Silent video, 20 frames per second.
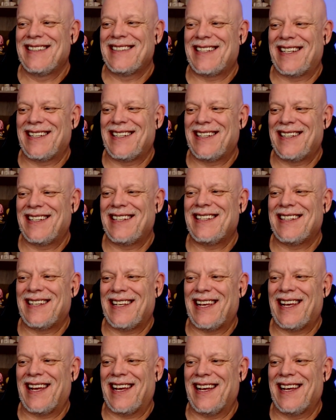See,
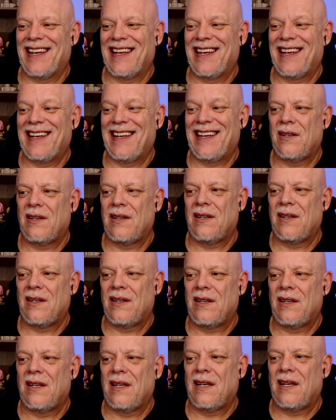yeah.
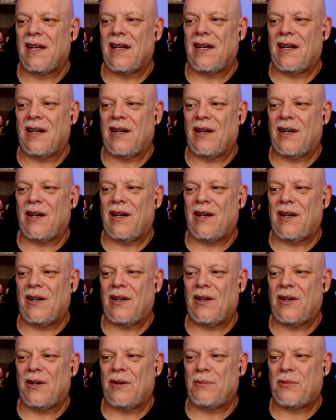
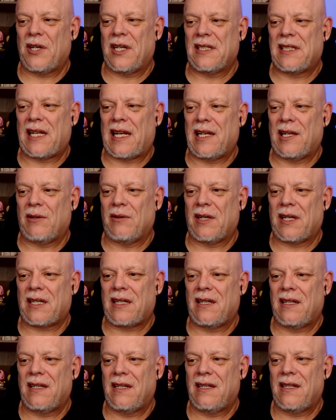Oh, boy, Tiny Rick.